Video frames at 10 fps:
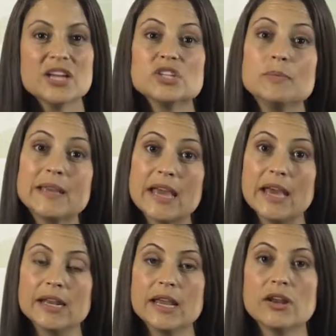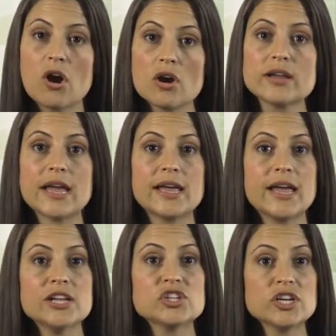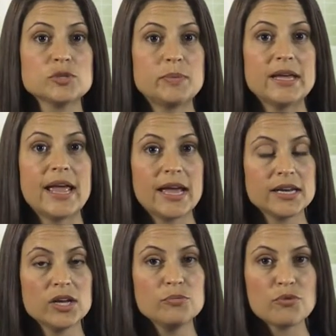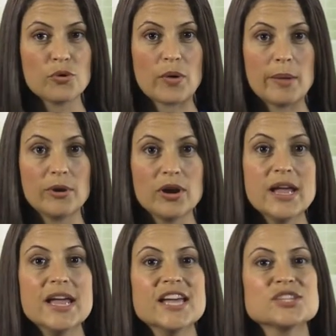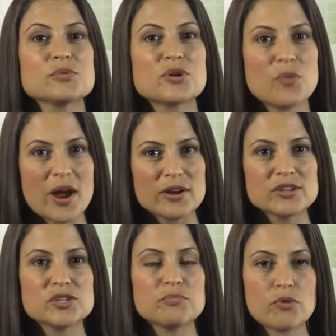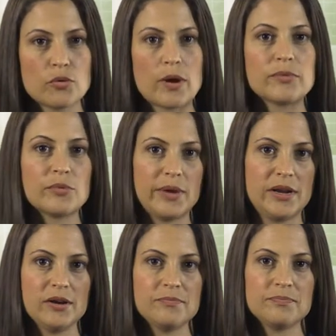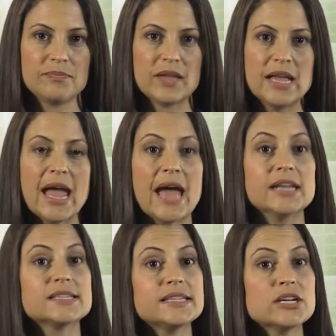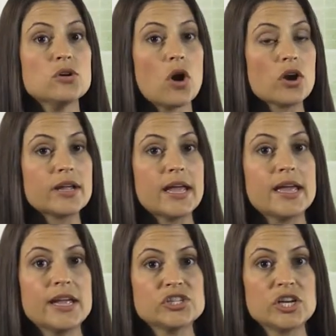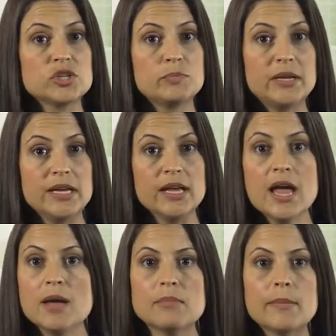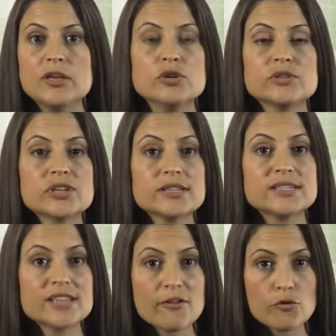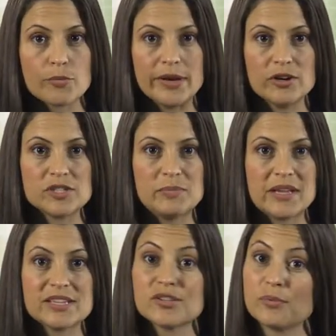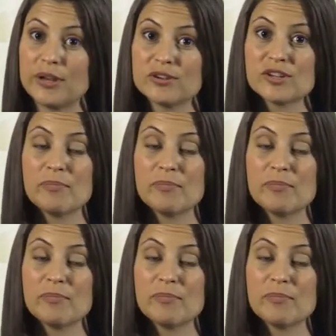To begin, an RK-HHP handheld programmer is required to program the reader. And a single RK-HHP may be used on several readers because the readers